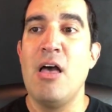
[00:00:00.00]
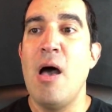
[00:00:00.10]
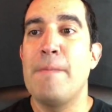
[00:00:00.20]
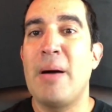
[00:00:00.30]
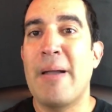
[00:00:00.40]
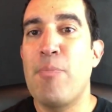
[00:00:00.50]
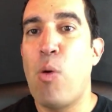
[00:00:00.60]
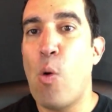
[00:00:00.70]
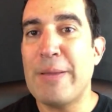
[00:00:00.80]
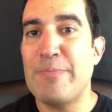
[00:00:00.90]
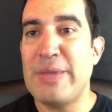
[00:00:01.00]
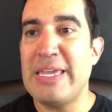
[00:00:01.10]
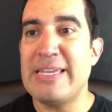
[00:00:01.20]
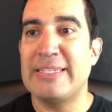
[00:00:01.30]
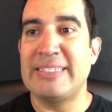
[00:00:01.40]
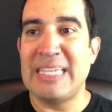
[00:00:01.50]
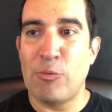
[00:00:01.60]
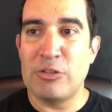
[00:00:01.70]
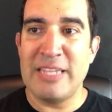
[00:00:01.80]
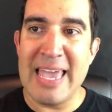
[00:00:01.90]
But my point being is that we're
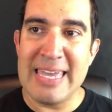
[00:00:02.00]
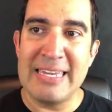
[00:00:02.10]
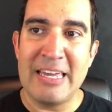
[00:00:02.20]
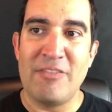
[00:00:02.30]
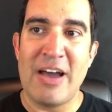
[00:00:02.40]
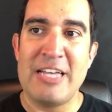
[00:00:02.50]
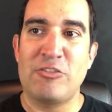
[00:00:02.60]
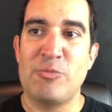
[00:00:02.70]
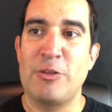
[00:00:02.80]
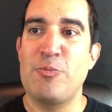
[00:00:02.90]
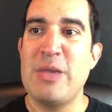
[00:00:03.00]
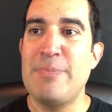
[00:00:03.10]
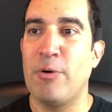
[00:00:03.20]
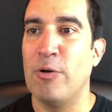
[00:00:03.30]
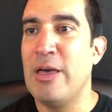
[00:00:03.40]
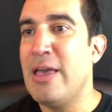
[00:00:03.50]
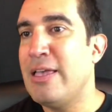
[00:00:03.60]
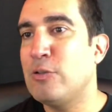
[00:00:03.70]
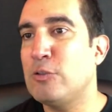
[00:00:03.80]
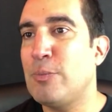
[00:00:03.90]
taking advice from other people. So
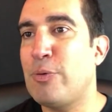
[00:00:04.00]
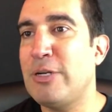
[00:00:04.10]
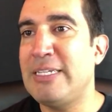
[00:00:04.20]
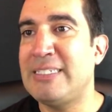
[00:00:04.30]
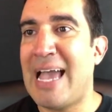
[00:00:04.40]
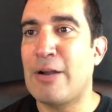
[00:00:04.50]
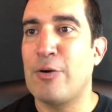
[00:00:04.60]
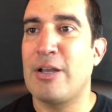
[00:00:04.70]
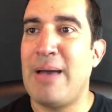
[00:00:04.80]
it's a pretty staggering amount.